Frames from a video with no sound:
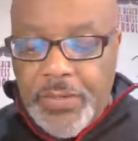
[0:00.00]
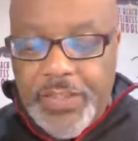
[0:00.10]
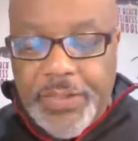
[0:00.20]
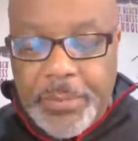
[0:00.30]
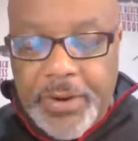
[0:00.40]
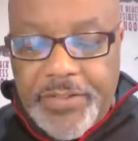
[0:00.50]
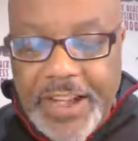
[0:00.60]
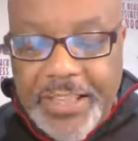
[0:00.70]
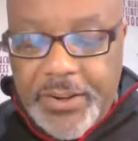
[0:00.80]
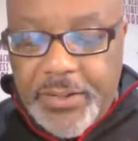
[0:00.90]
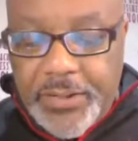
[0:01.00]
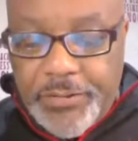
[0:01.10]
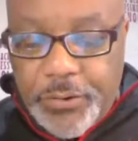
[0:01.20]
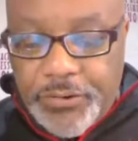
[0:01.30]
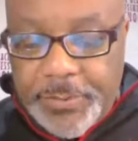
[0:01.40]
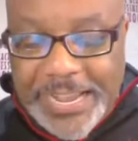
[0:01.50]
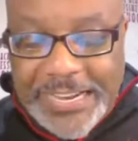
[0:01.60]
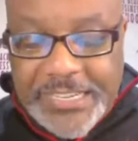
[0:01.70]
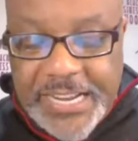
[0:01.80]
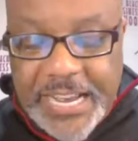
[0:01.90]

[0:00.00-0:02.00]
that the mere filing of the enforcement action,